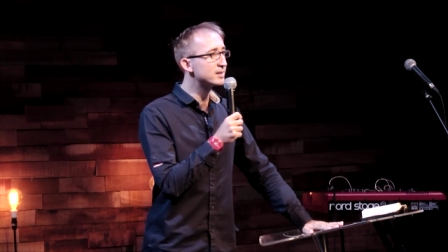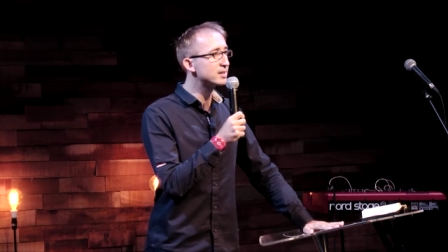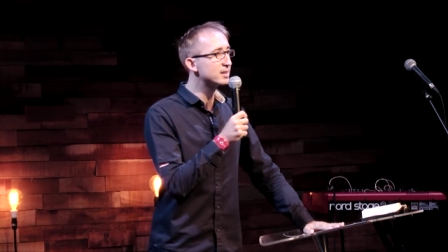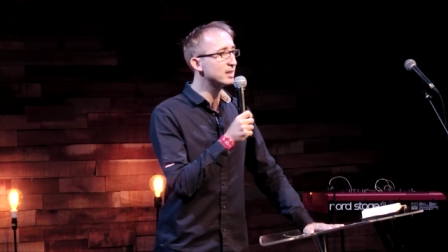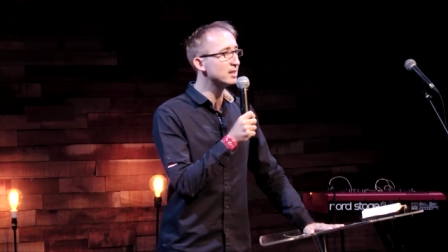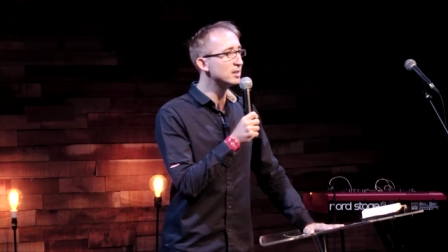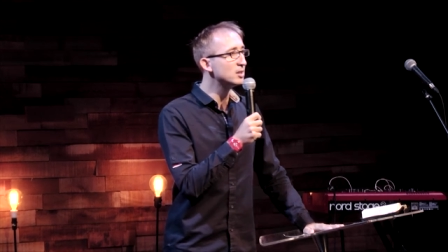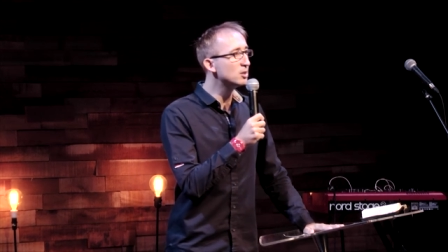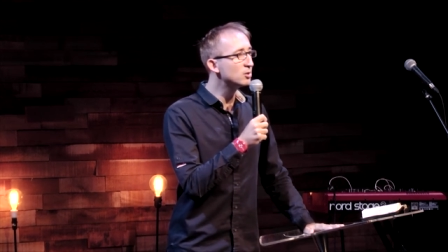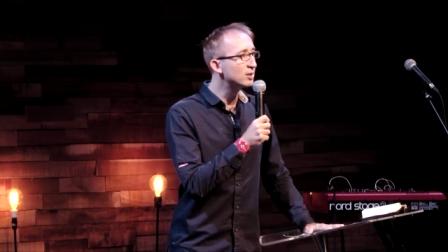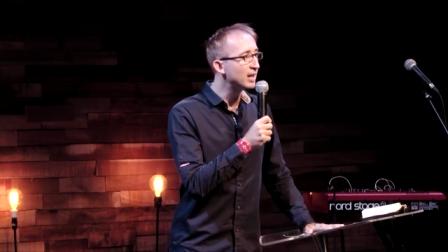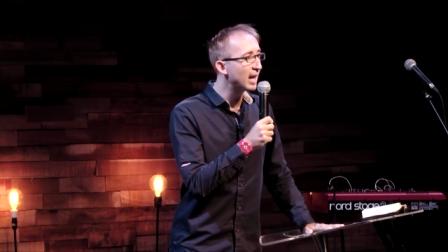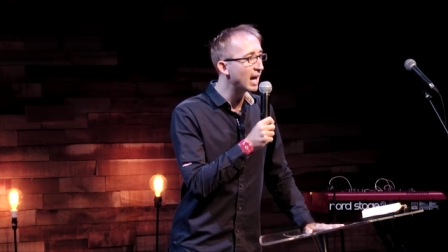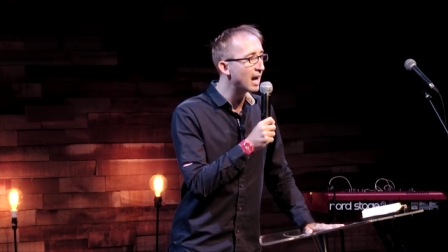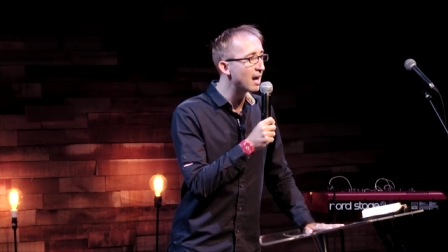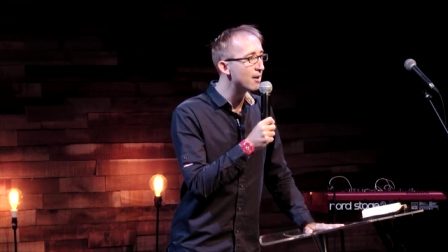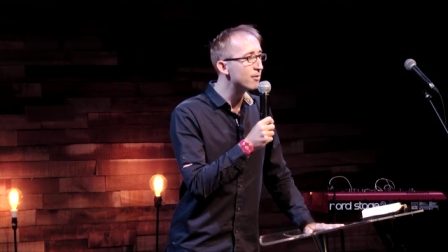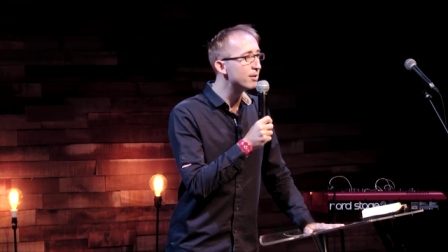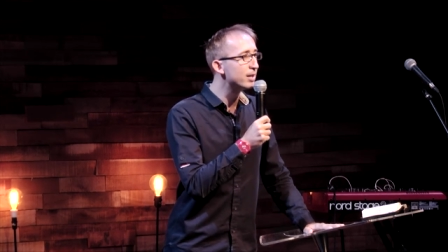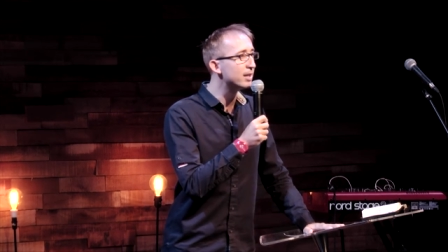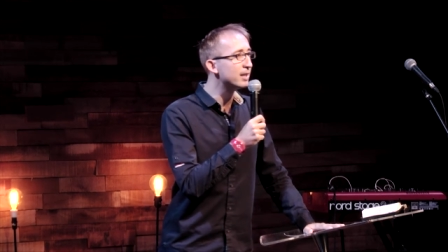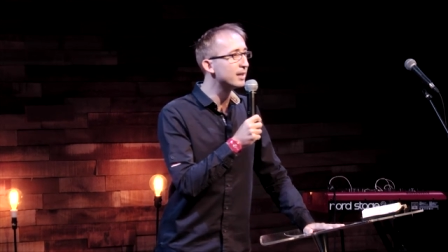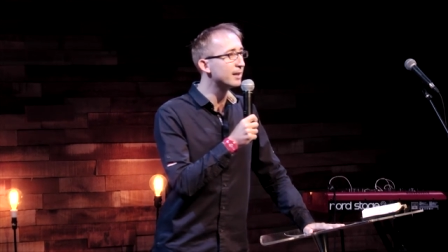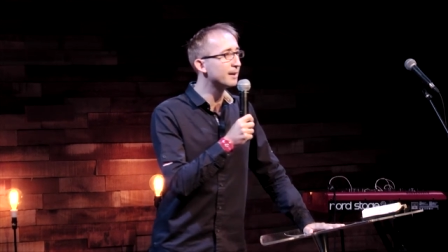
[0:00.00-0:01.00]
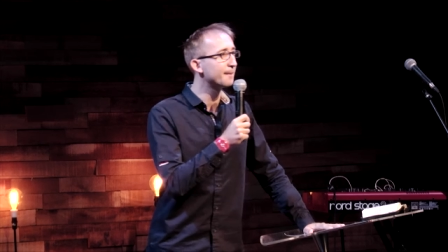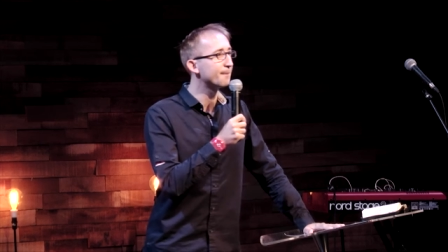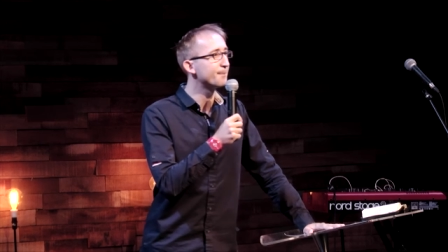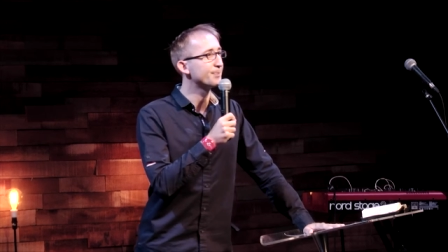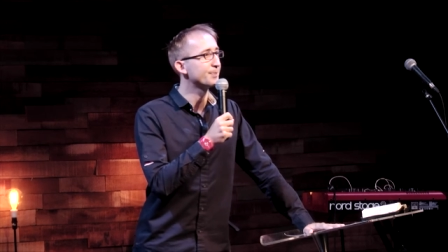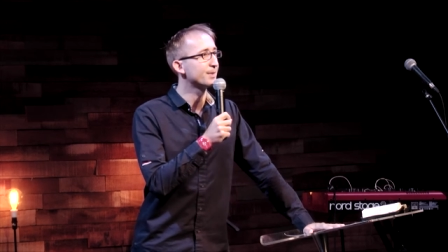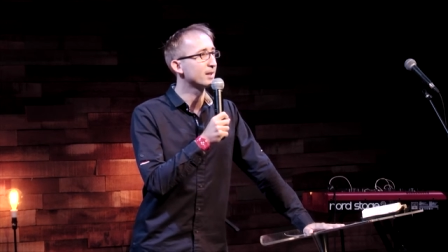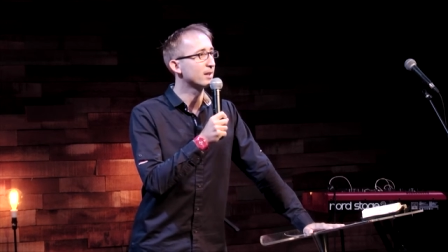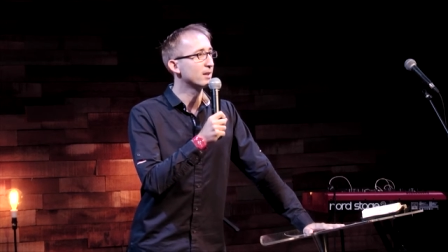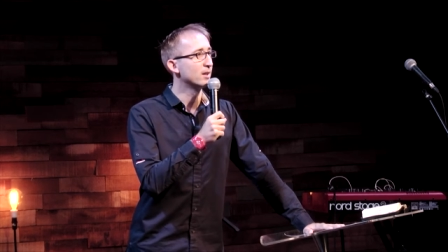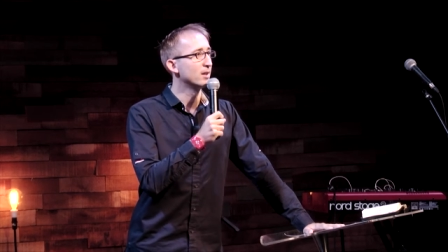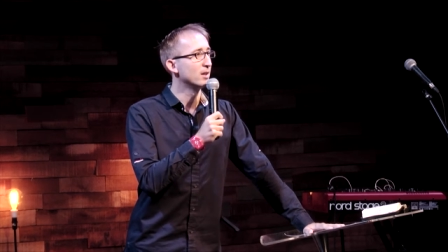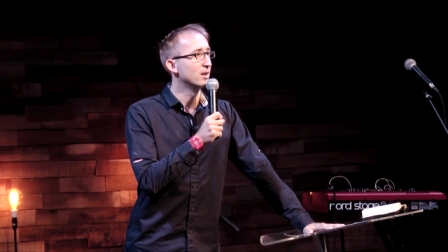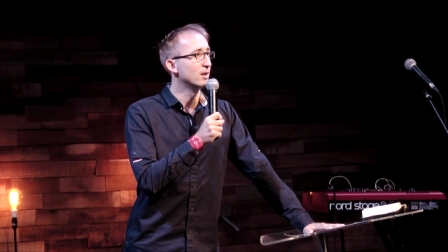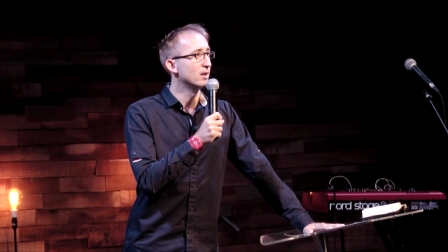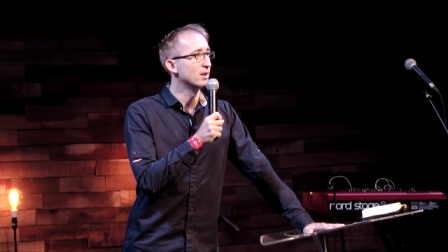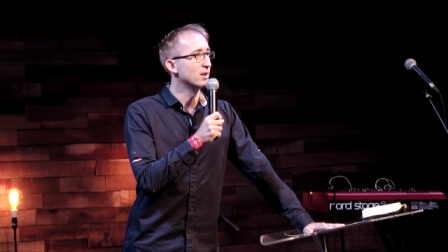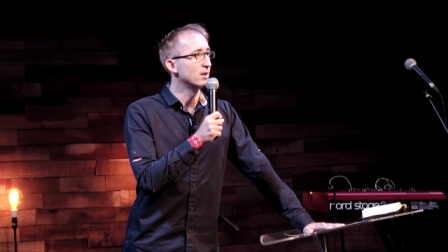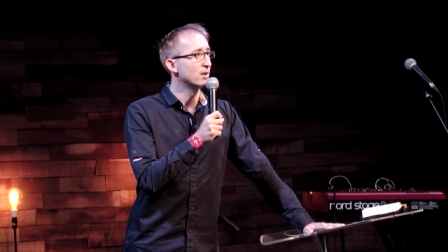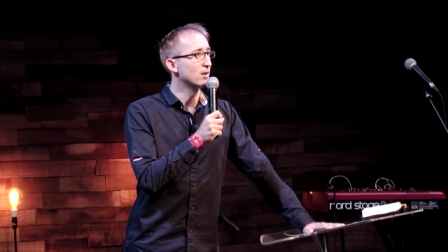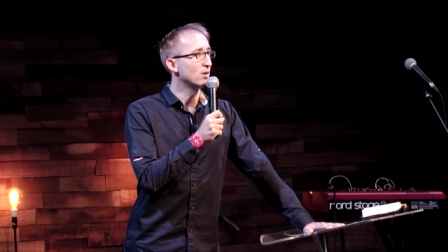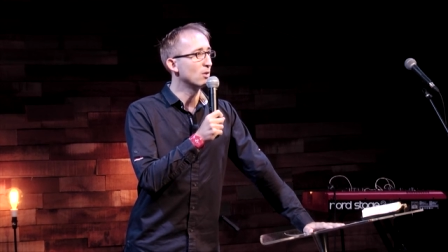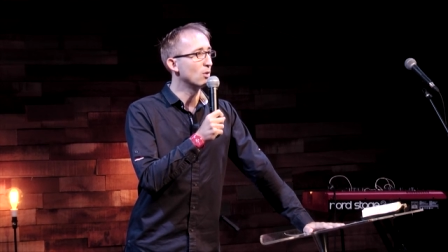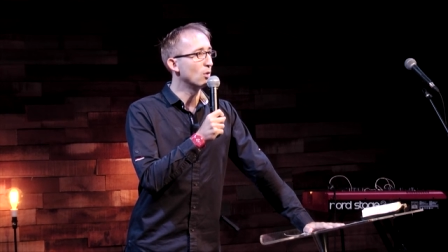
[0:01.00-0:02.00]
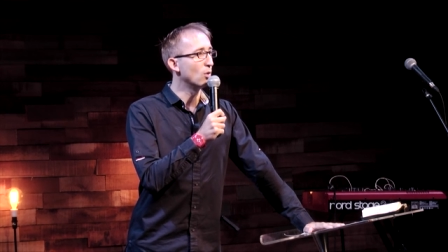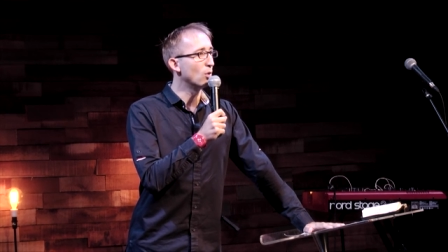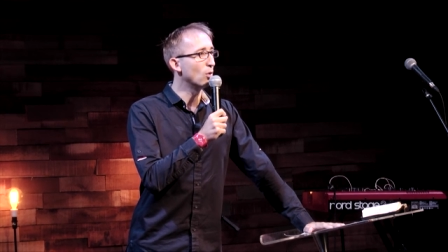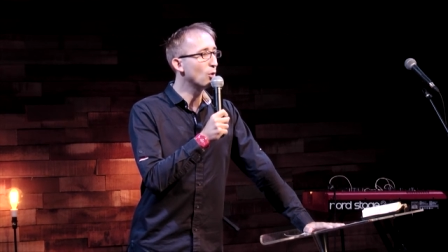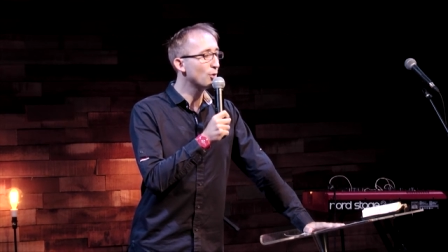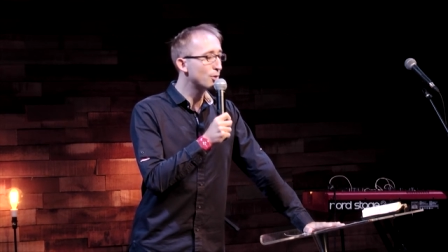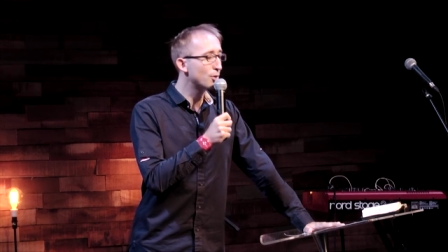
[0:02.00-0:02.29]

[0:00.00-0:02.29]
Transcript: that you carry, or the